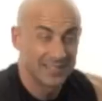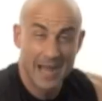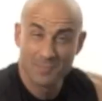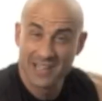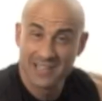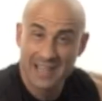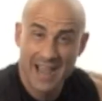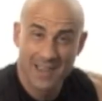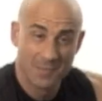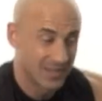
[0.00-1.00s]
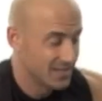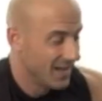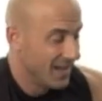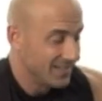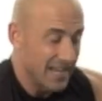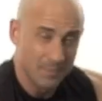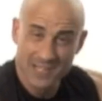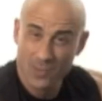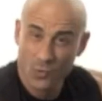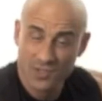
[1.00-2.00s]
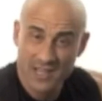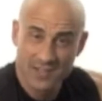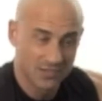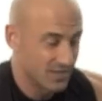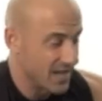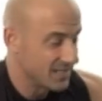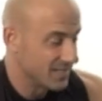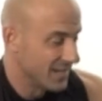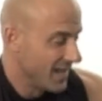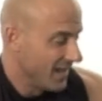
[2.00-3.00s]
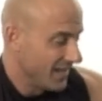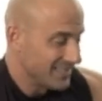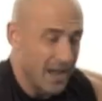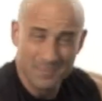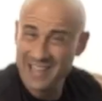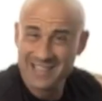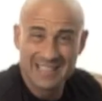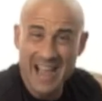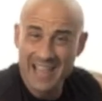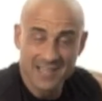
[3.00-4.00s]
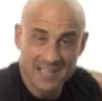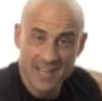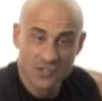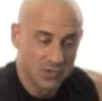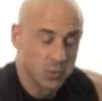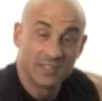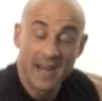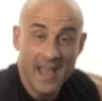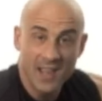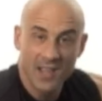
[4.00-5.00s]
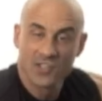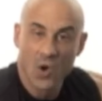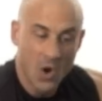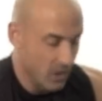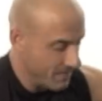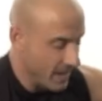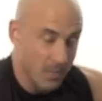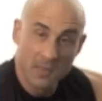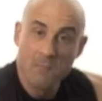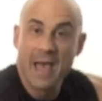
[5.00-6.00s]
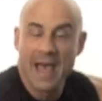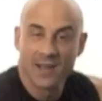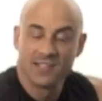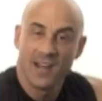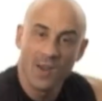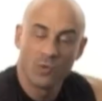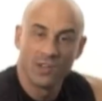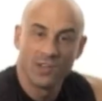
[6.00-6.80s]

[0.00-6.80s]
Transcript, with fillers: top 10 diet myths, top 10 worst exercises, top 10 diet dangers. Well, today it's all about the mat. Today we're